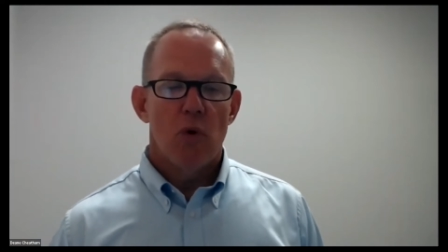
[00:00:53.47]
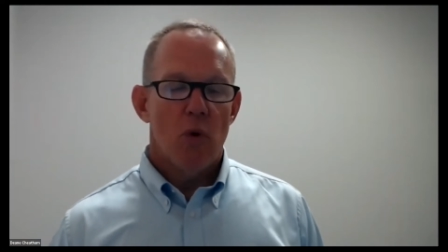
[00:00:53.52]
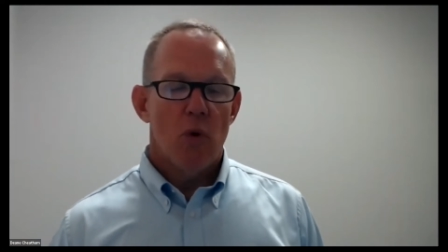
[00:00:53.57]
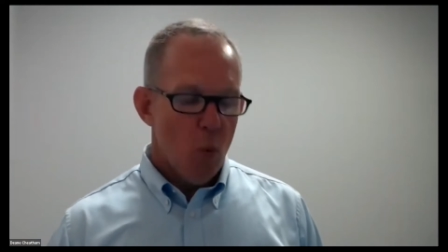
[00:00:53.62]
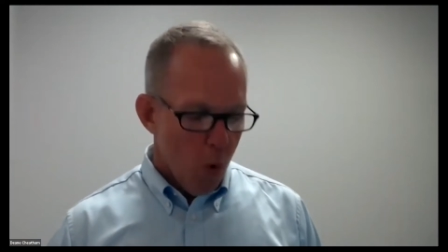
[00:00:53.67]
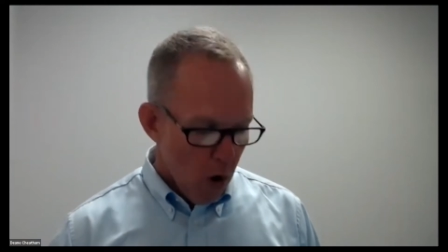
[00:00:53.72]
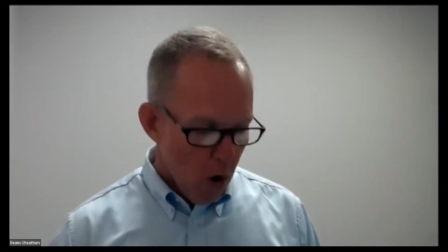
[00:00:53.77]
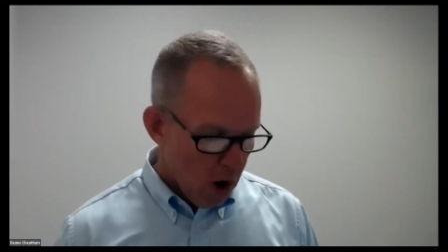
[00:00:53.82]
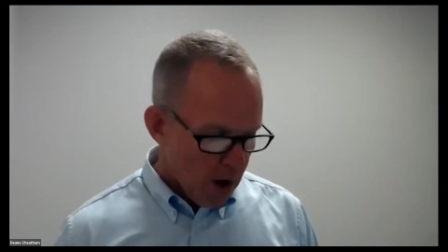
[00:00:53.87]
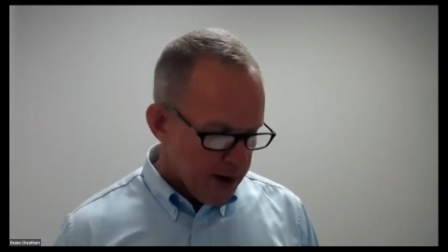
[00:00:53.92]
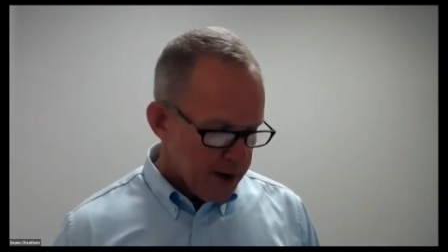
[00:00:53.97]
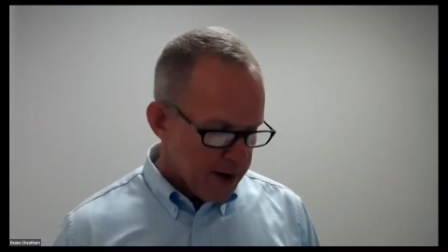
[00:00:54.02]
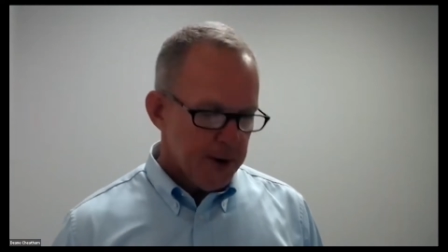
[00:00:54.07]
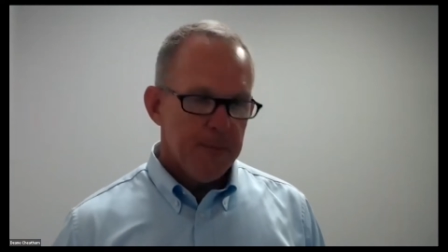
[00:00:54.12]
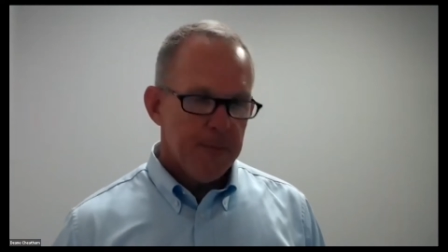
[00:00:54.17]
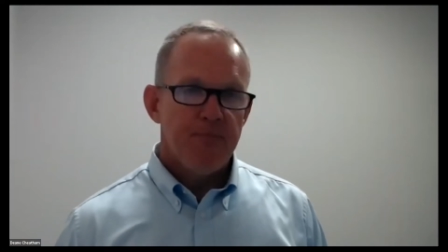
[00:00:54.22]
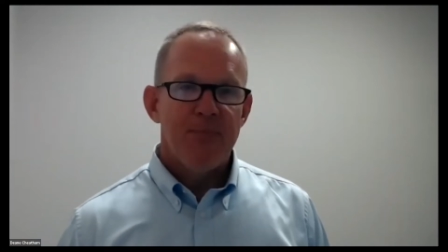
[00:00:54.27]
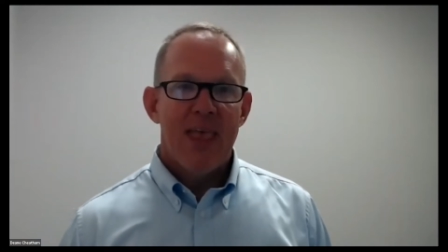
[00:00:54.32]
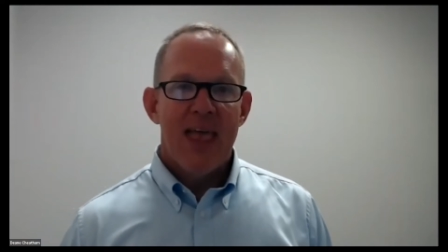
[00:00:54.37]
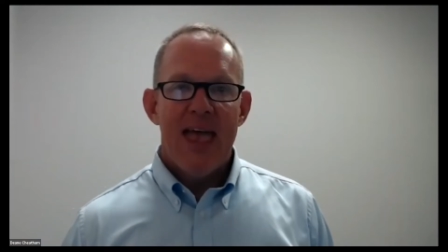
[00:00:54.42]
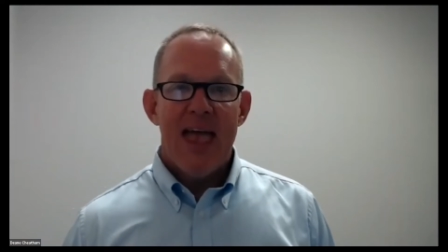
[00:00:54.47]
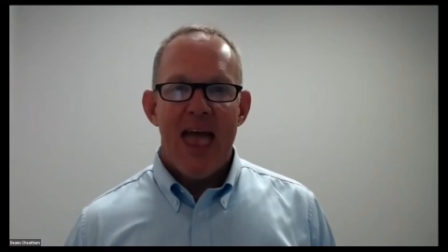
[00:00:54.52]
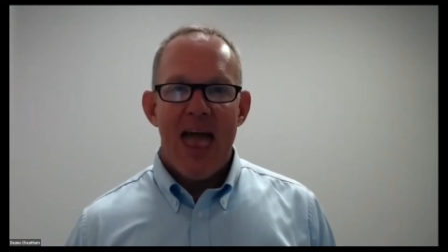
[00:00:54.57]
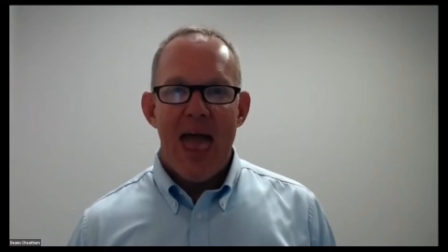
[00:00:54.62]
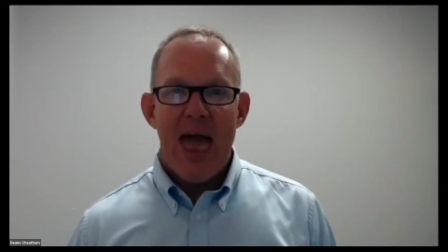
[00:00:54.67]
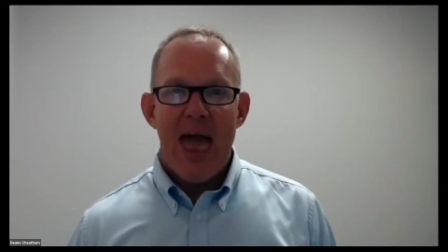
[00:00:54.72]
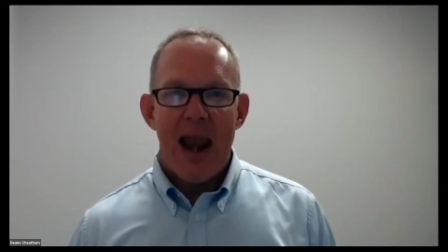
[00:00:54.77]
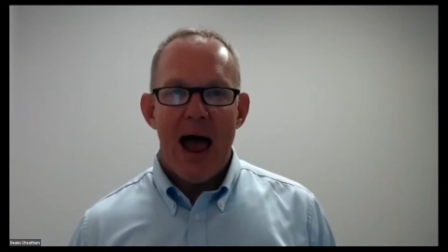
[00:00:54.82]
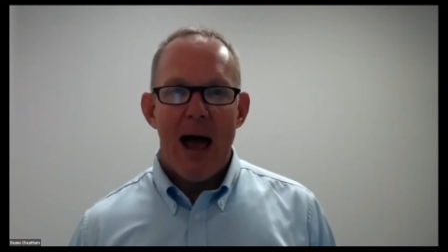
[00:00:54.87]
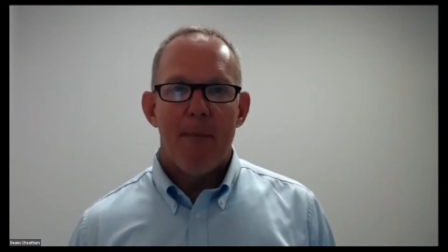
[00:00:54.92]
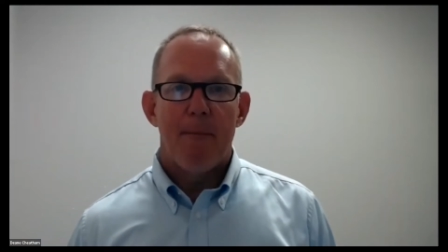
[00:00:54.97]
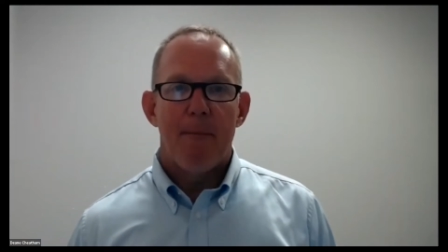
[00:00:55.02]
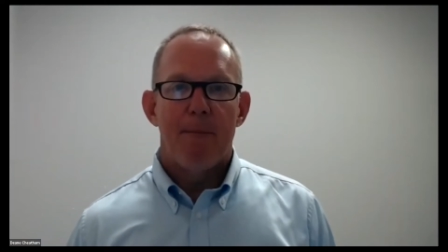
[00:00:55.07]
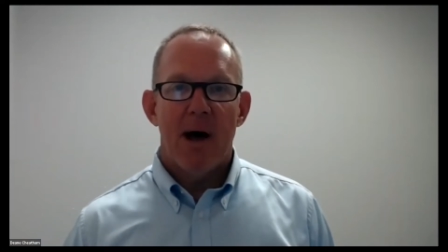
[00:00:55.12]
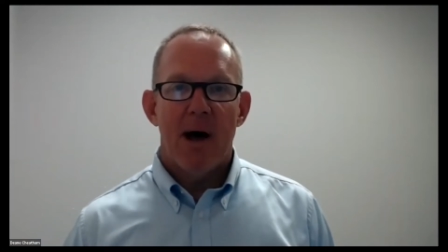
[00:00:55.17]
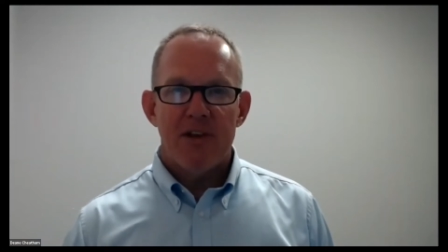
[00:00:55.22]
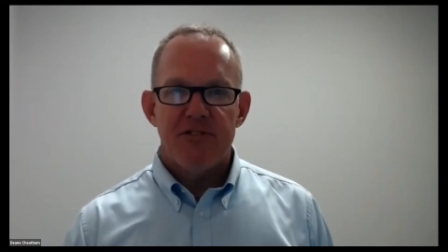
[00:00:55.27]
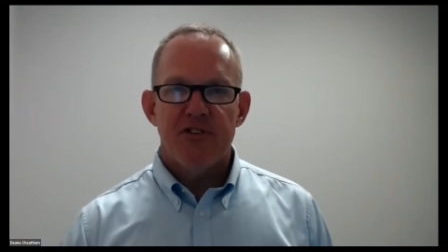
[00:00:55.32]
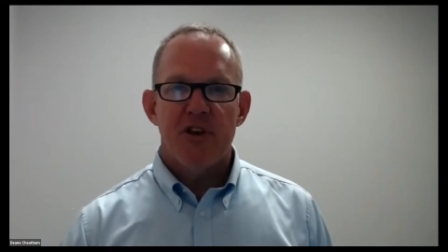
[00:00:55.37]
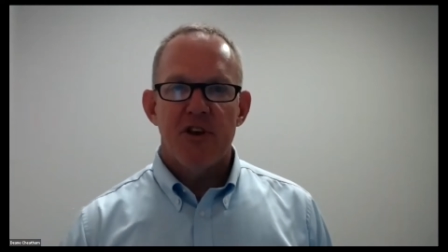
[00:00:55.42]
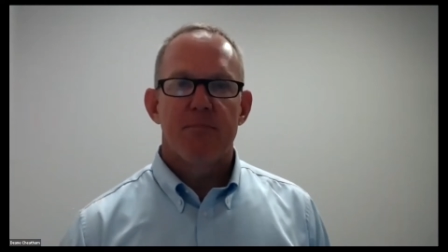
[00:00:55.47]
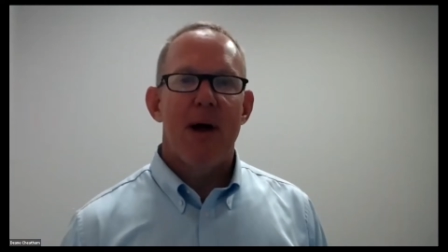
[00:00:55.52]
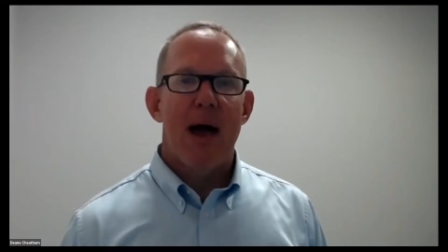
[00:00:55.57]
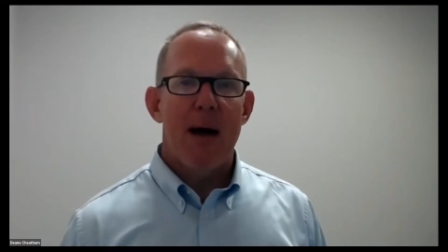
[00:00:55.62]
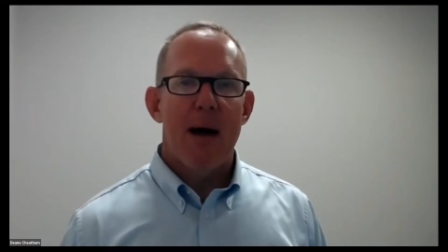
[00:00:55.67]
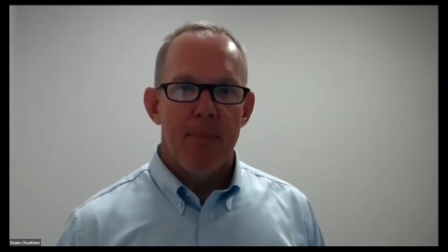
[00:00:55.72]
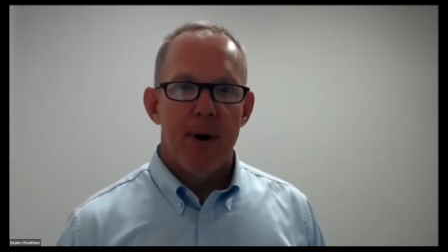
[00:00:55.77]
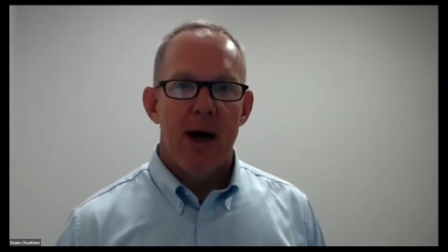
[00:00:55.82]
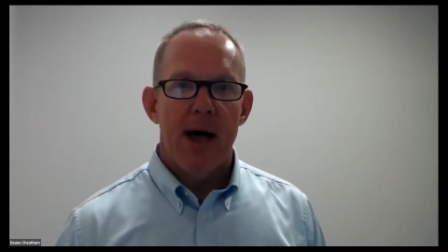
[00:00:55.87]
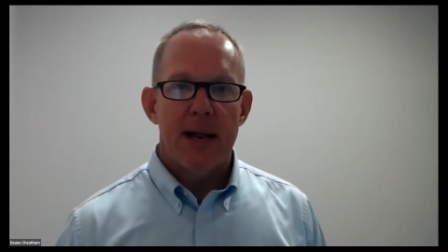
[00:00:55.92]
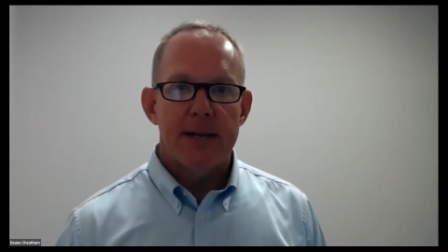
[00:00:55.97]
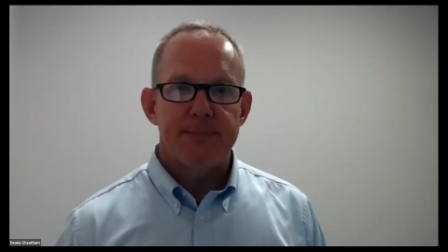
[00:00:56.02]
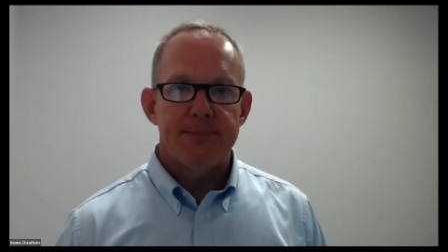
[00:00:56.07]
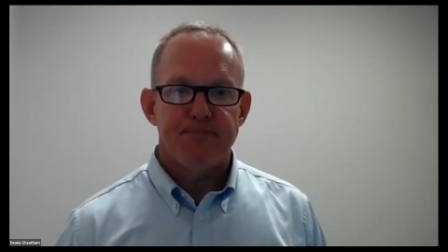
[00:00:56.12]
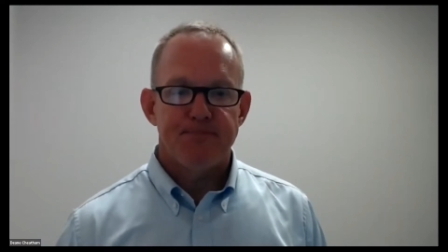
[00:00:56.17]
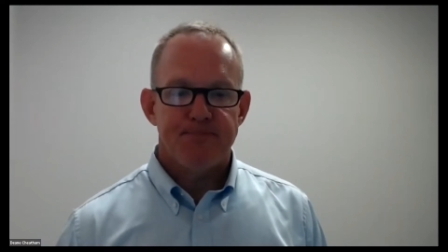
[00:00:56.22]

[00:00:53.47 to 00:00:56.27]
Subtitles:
work, and I busted my butt.